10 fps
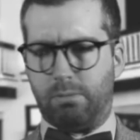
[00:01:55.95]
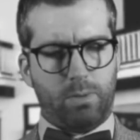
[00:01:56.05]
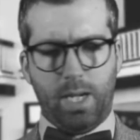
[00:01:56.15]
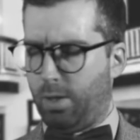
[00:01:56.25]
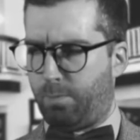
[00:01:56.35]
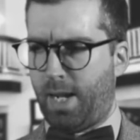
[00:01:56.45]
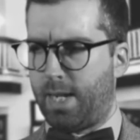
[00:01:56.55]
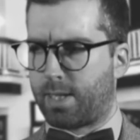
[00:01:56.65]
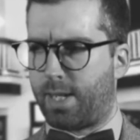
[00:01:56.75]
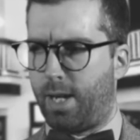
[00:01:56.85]
well
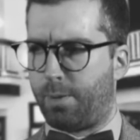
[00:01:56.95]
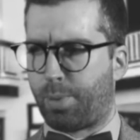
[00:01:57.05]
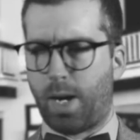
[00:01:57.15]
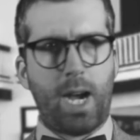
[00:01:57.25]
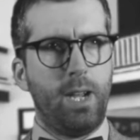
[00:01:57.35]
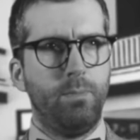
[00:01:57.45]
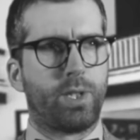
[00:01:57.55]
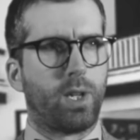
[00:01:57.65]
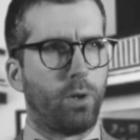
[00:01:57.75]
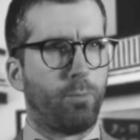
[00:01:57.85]
past their prime
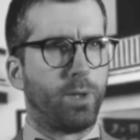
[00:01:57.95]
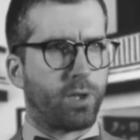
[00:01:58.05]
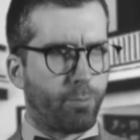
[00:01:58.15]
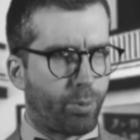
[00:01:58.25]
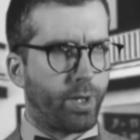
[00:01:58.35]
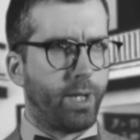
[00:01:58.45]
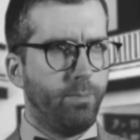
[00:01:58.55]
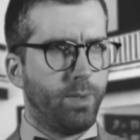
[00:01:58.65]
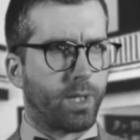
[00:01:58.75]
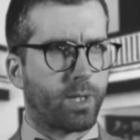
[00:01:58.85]
Chalupa
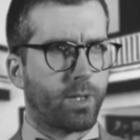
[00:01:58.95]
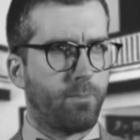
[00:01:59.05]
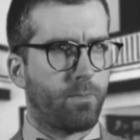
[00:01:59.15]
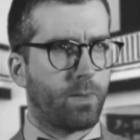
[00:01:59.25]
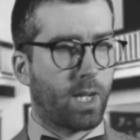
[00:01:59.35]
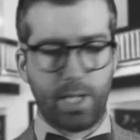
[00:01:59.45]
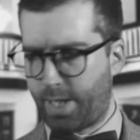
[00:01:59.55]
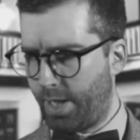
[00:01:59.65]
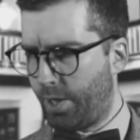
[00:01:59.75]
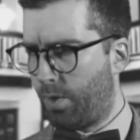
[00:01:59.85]
Supremes,
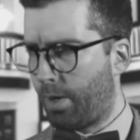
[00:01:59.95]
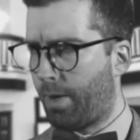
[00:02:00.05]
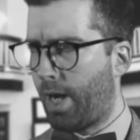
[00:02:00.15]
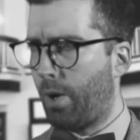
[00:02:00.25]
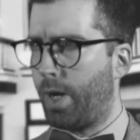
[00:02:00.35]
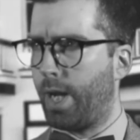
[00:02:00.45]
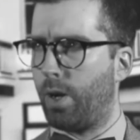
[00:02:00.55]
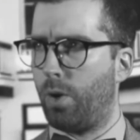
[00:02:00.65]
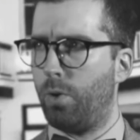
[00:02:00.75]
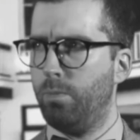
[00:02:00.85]
continue on my way
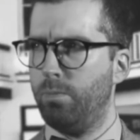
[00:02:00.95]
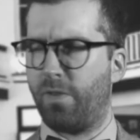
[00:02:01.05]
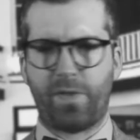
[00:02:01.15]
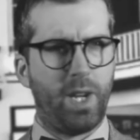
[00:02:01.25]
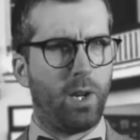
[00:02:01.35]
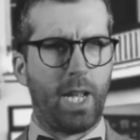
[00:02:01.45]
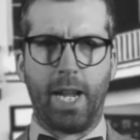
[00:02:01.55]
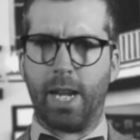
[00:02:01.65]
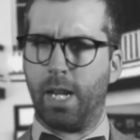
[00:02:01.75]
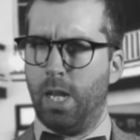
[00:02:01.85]
home, feel
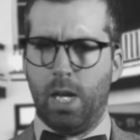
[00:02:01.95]
a